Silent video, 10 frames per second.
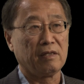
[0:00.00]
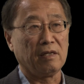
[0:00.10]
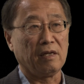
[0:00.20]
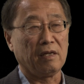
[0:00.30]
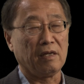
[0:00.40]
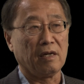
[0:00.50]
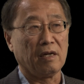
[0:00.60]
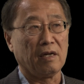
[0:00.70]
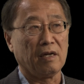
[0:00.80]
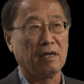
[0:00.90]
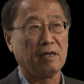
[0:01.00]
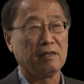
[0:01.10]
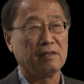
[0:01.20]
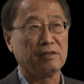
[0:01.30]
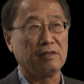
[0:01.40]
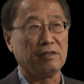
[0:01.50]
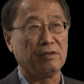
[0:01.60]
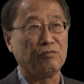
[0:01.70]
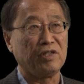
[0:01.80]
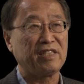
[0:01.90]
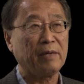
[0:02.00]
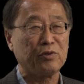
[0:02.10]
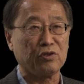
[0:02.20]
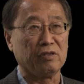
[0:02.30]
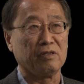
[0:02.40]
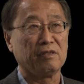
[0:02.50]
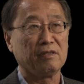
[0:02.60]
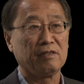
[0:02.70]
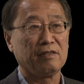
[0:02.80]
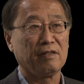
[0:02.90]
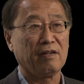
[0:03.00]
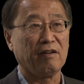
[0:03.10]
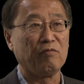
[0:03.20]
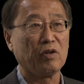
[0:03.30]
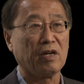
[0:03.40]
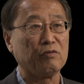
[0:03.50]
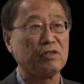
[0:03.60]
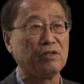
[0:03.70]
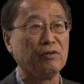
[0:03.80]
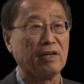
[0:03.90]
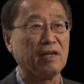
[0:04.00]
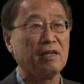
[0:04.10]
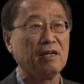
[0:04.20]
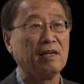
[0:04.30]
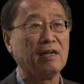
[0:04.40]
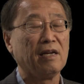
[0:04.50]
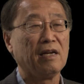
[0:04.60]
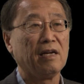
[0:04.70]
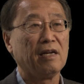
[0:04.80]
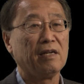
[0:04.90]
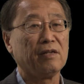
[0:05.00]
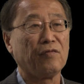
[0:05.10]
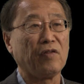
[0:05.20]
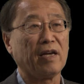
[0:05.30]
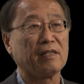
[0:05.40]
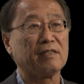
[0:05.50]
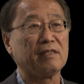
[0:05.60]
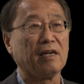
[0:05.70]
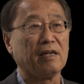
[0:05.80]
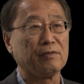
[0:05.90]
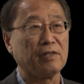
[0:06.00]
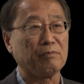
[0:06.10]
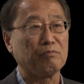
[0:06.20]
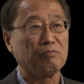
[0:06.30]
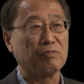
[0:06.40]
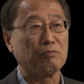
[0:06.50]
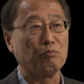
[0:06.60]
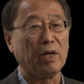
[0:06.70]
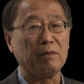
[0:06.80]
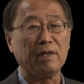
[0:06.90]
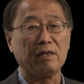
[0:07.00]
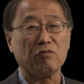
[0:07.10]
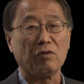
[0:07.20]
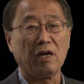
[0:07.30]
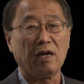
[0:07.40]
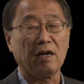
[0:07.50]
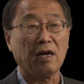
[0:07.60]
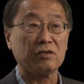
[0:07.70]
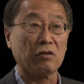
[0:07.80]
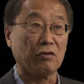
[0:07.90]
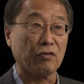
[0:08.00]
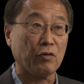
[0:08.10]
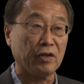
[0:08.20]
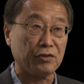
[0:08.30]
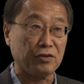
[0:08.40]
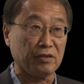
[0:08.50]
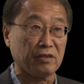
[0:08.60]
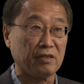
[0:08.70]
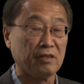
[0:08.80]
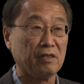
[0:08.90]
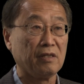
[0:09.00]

the reception of what I was doing that made me ask a lot of questions.